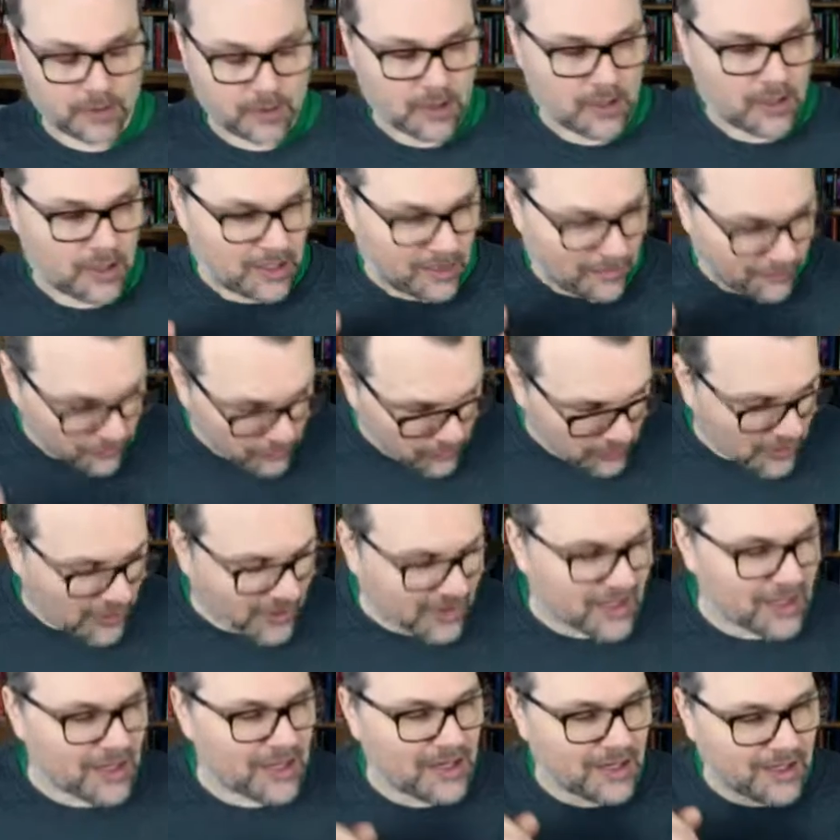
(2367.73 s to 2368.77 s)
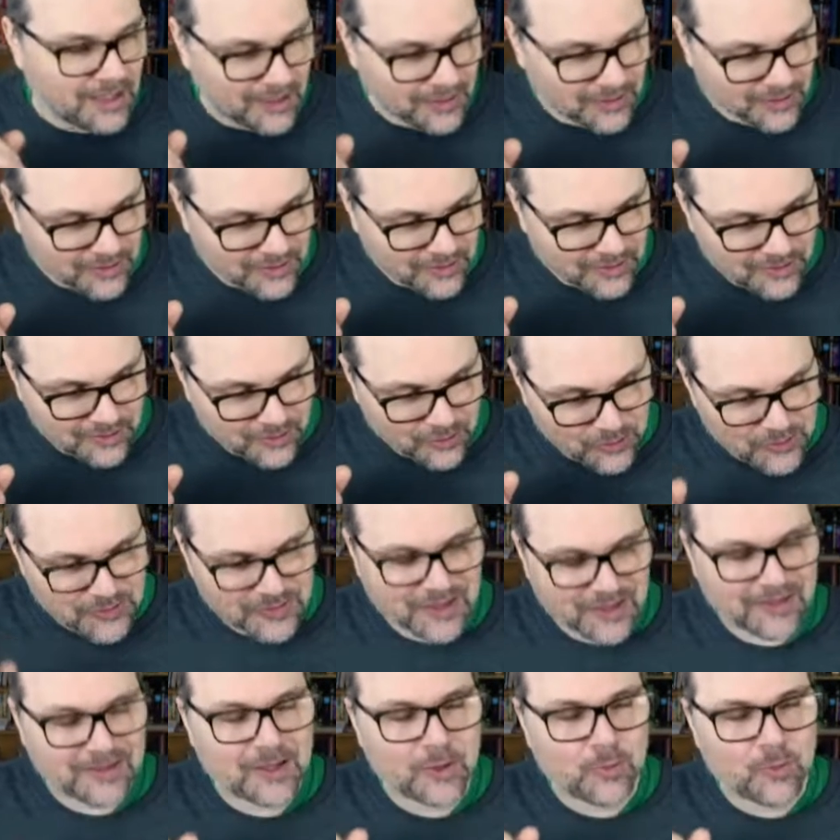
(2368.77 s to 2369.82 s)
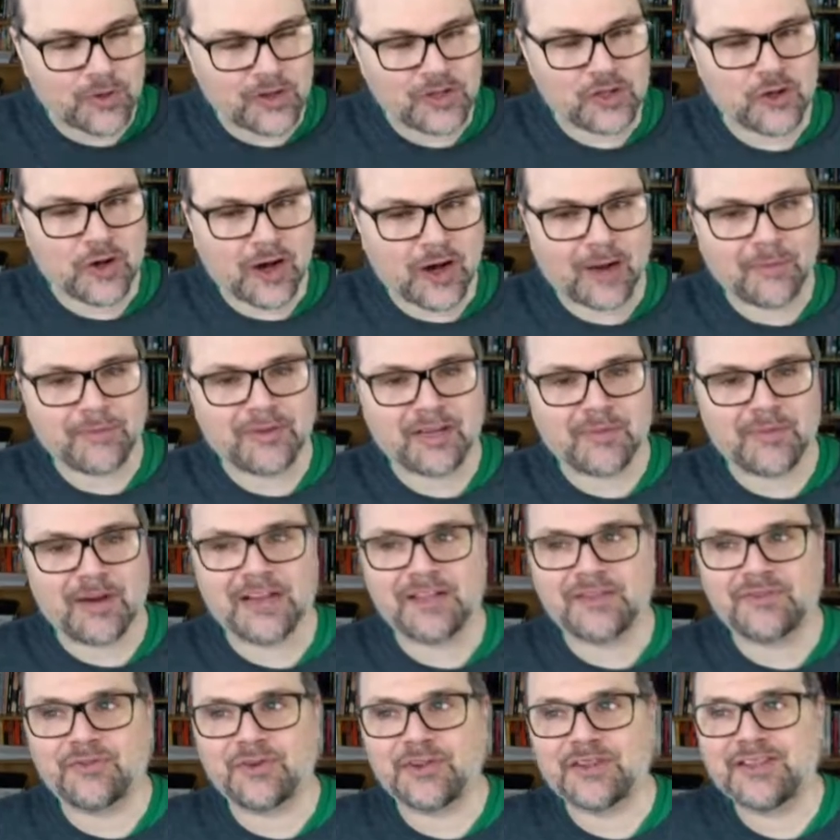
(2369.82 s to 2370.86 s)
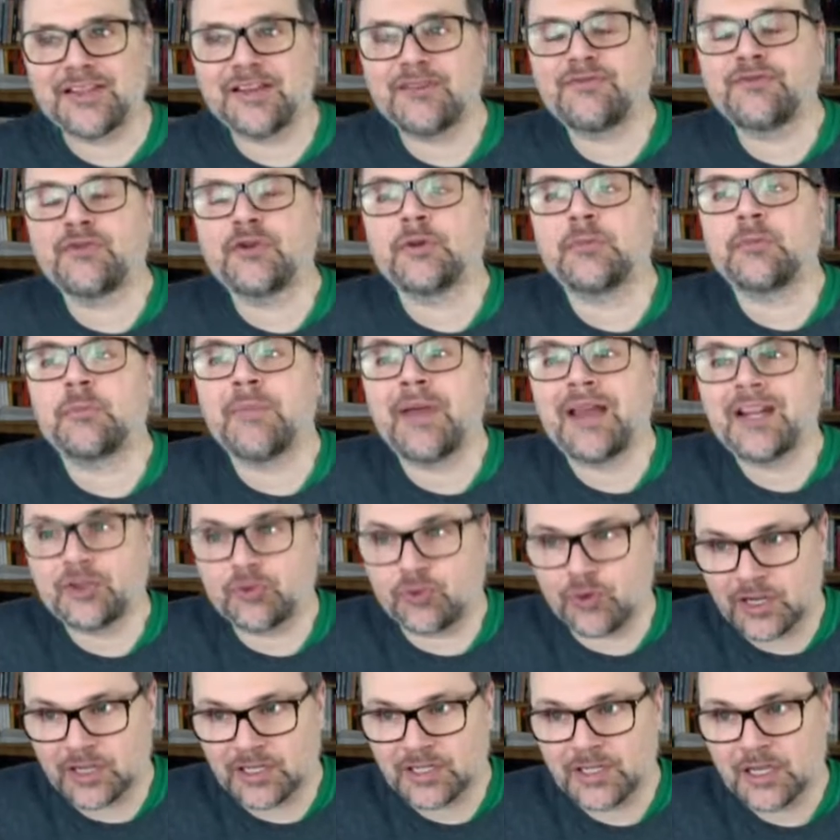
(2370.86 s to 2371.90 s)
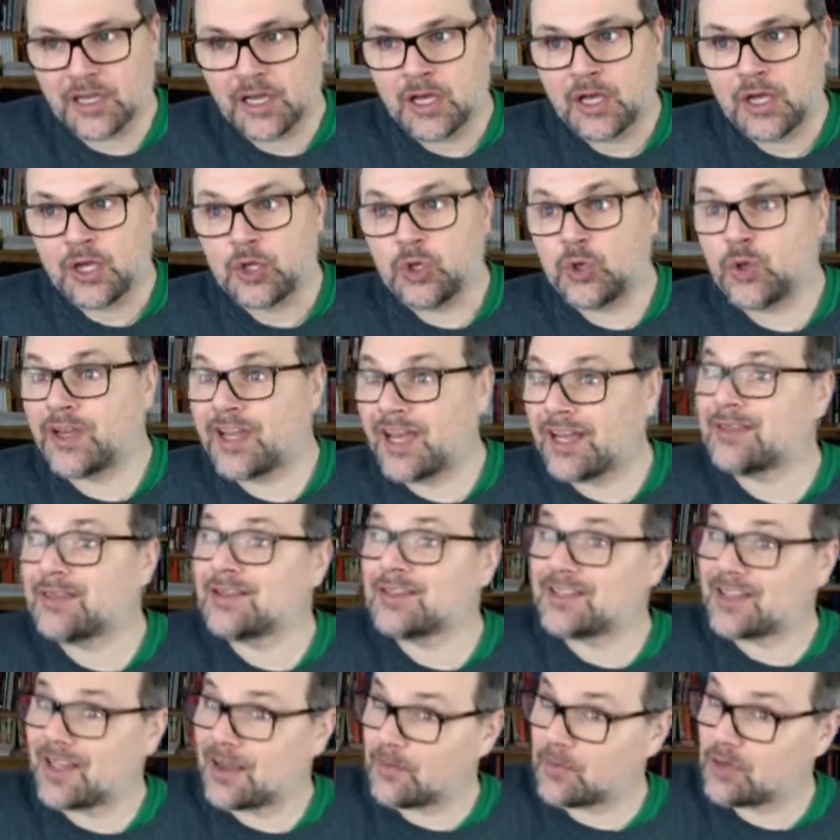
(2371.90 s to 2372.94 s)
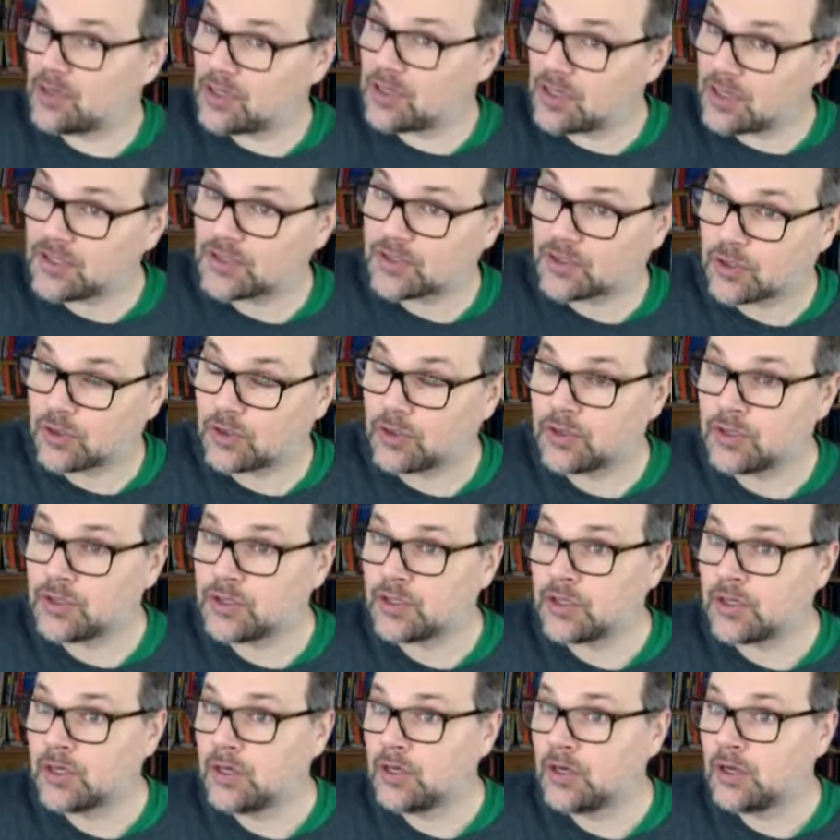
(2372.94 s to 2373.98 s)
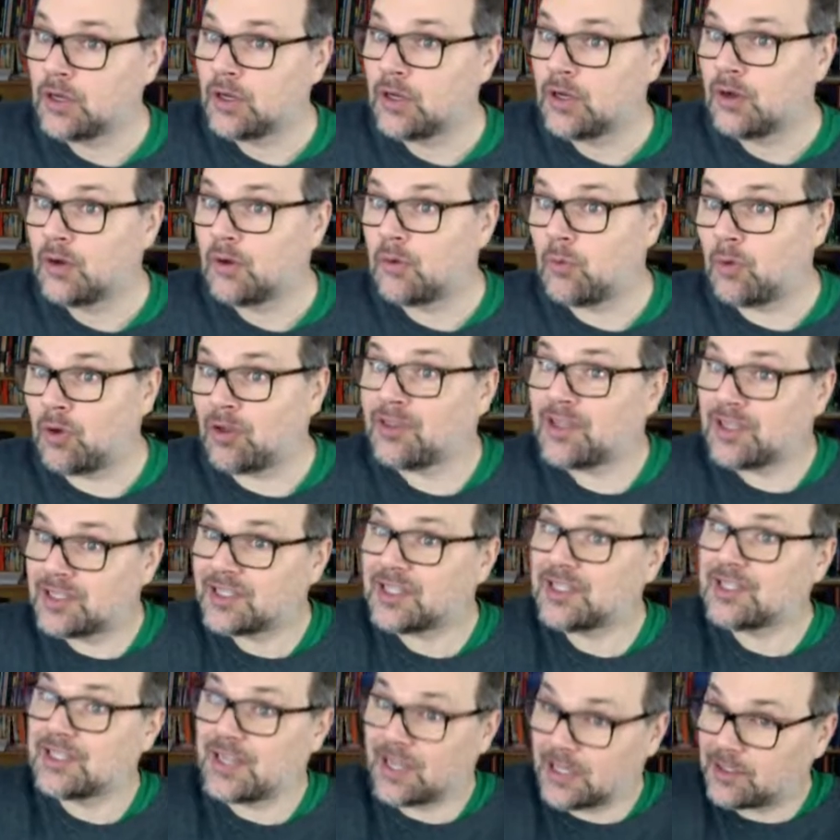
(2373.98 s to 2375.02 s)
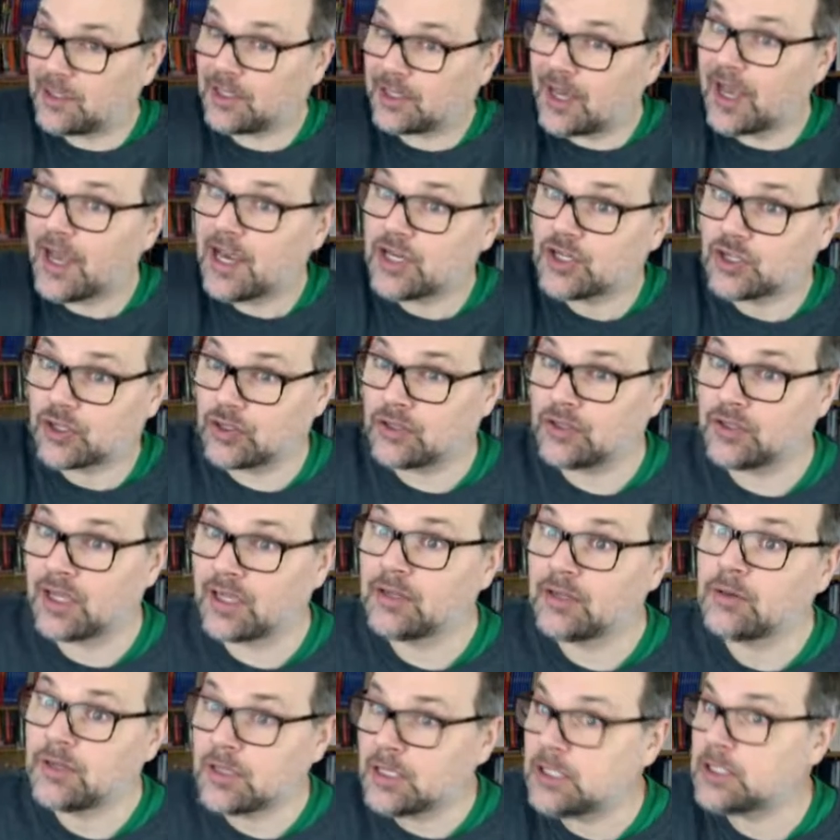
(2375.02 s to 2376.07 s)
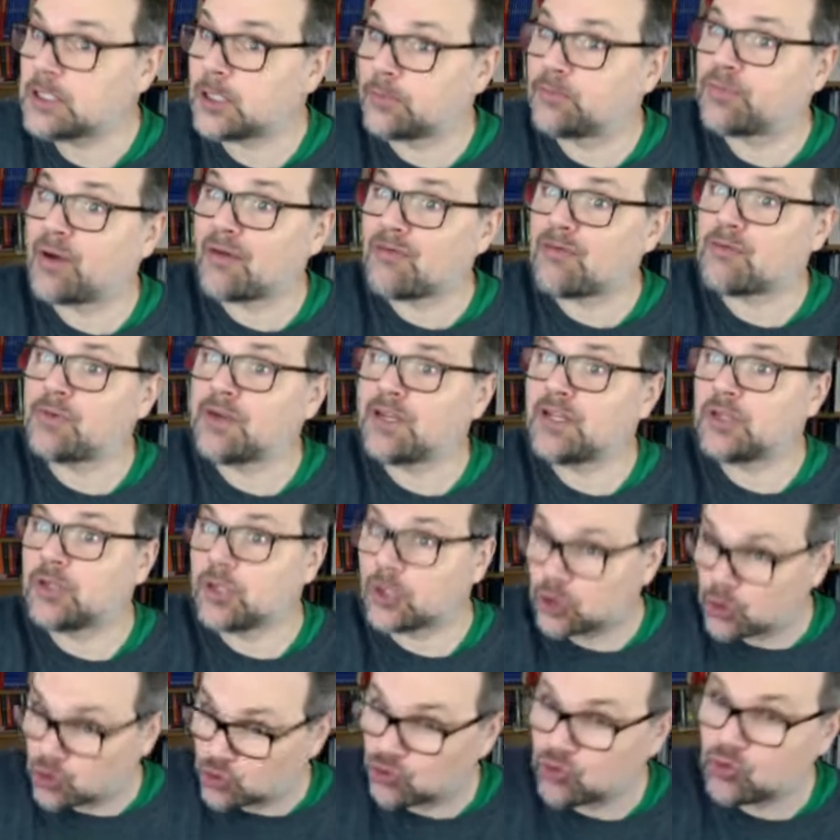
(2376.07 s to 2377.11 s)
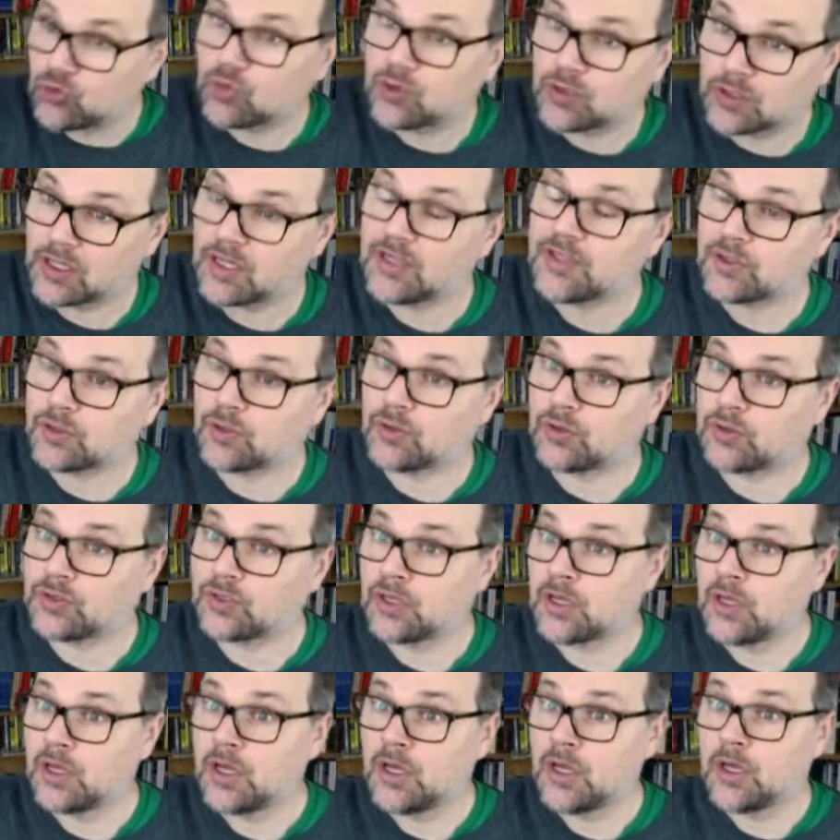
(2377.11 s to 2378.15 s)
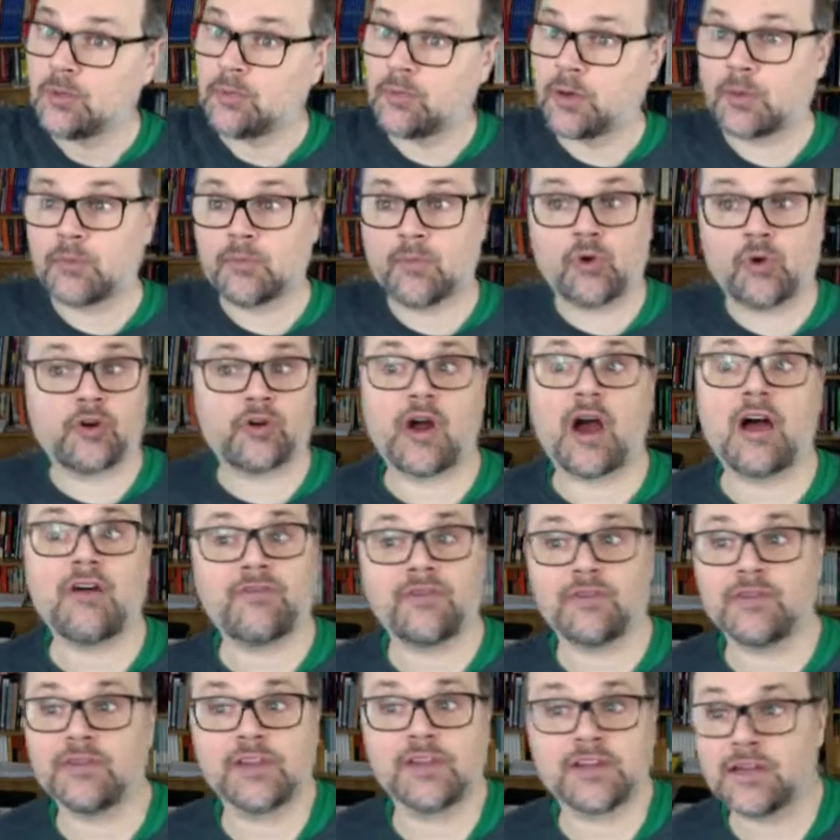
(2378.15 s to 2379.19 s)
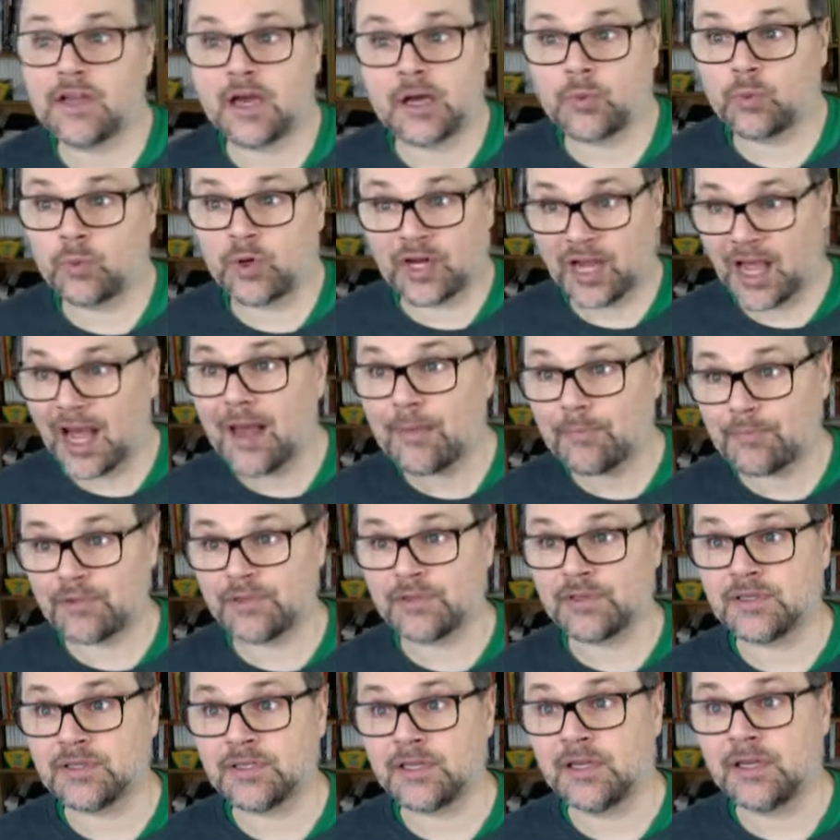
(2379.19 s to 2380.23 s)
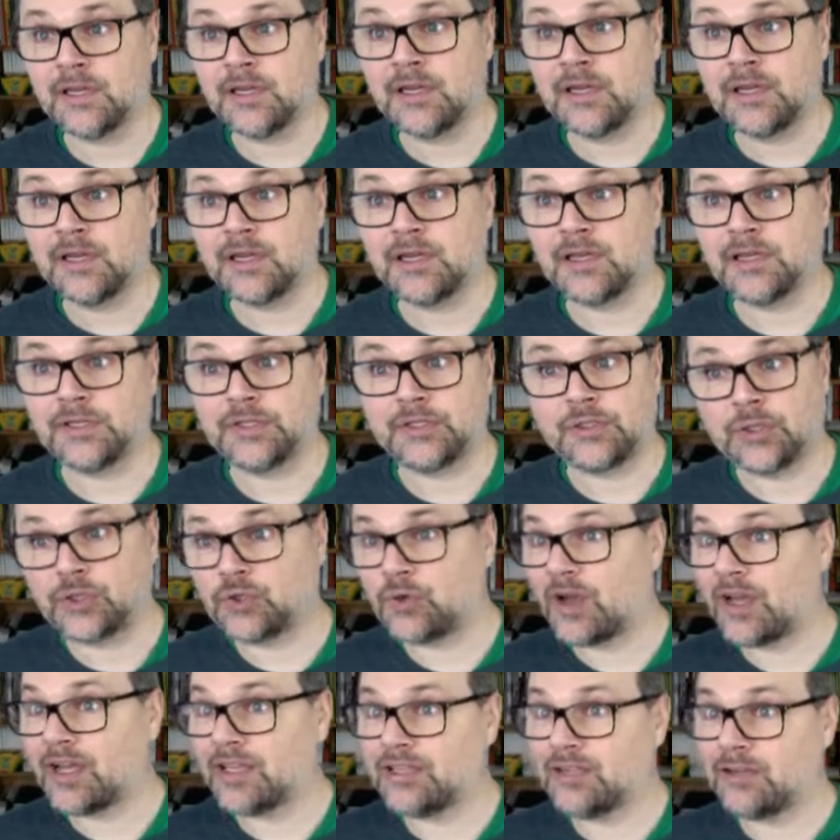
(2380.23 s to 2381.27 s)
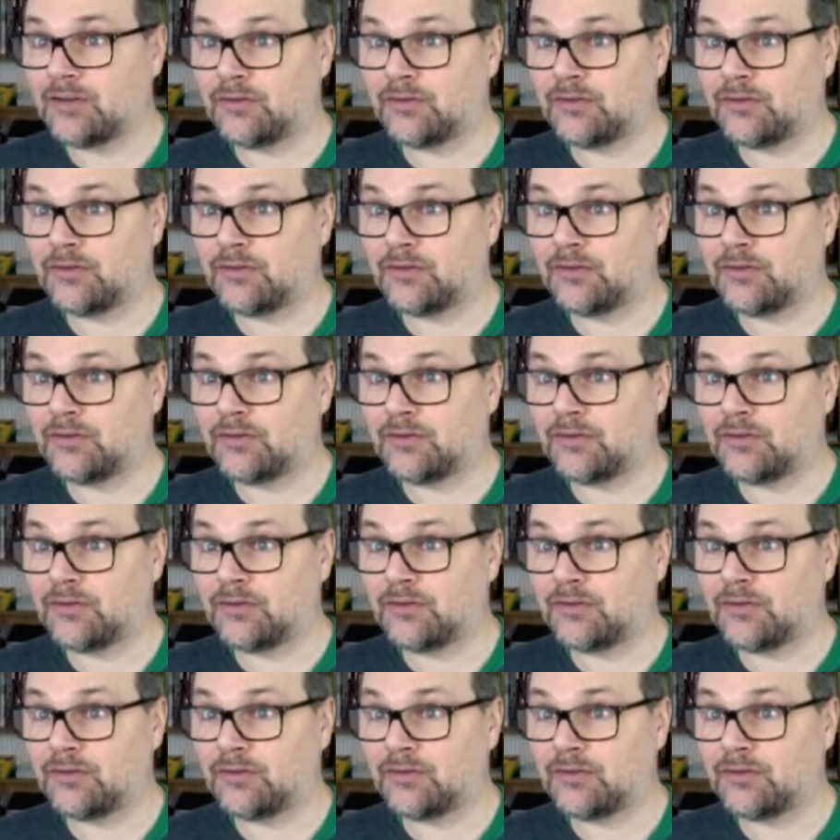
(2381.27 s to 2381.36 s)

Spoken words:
if you're lucky and it turns out that when you optimize for different metrics, you get the same clusters, well, this is indication that these are probably the true clusters. But more often than not, what happens is you try to